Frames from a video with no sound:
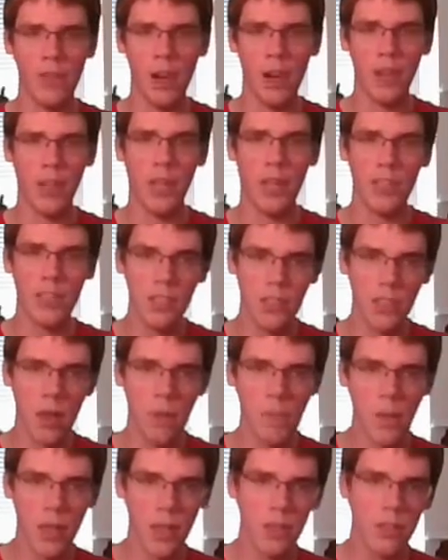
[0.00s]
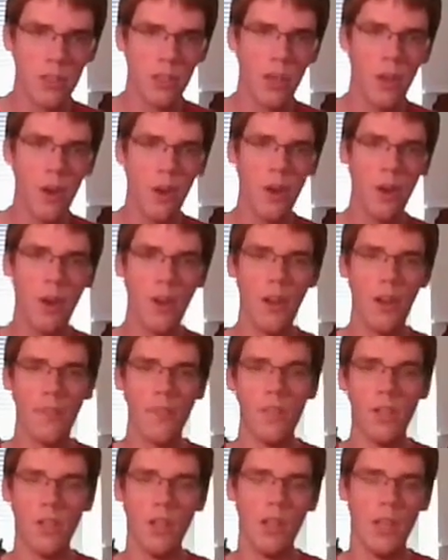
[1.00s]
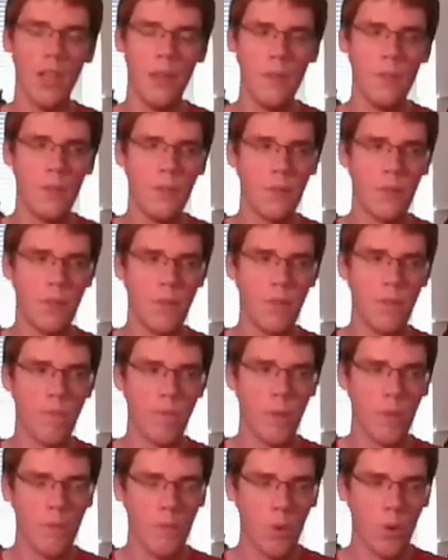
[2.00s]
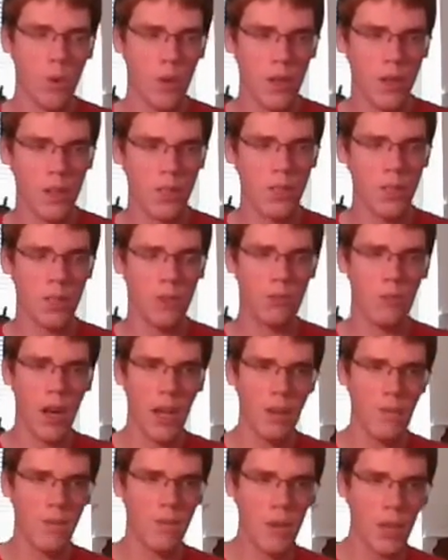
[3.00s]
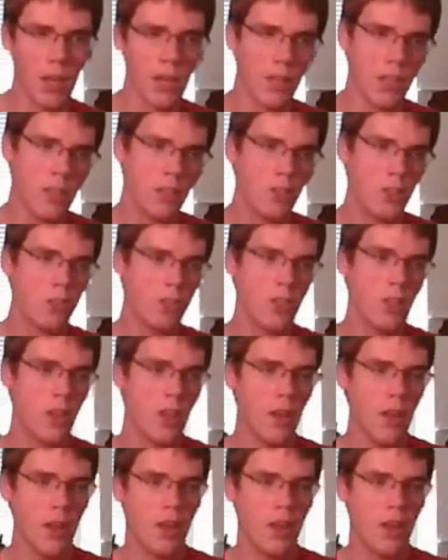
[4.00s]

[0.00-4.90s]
Kage Summit, the Leaf Forest, the Rain Village,